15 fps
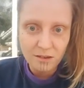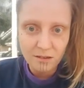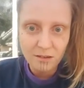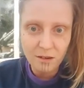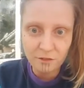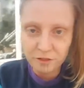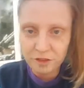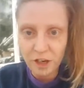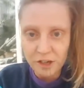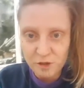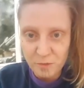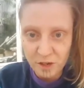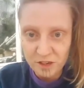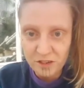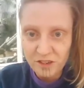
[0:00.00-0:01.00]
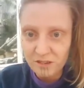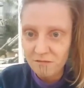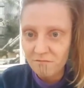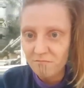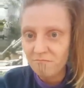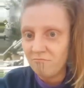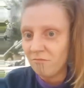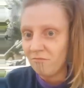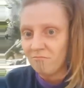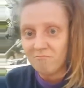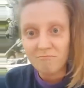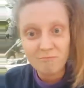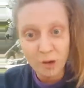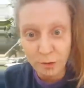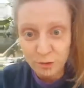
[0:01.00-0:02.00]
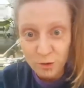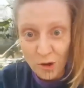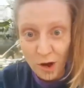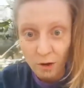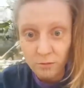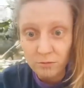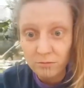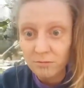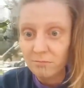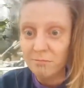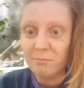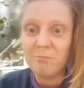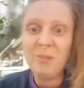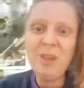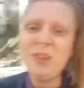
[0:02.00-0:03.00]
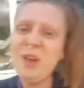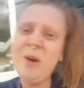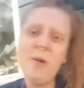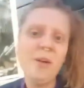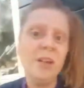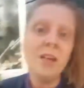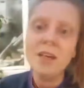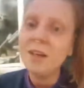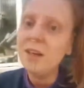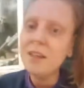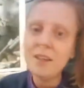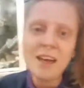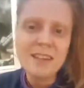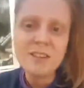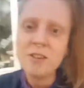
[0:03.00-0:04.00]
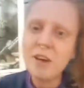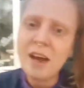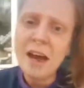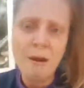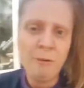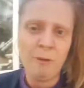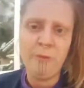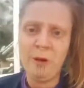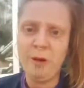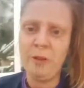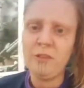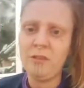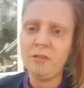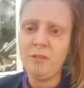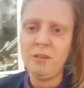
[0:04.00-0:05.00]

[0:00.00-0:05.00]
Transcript: of judgment, going to hell. But you know, that's not how it works.